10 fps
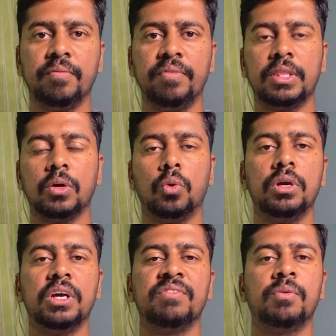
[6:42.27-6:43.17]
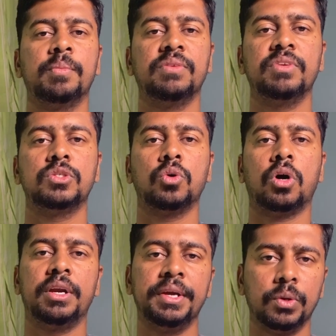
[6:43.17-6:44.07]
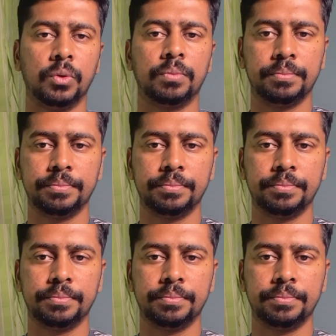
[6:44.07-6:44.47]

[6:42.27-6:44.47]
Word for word: with older information which you already know.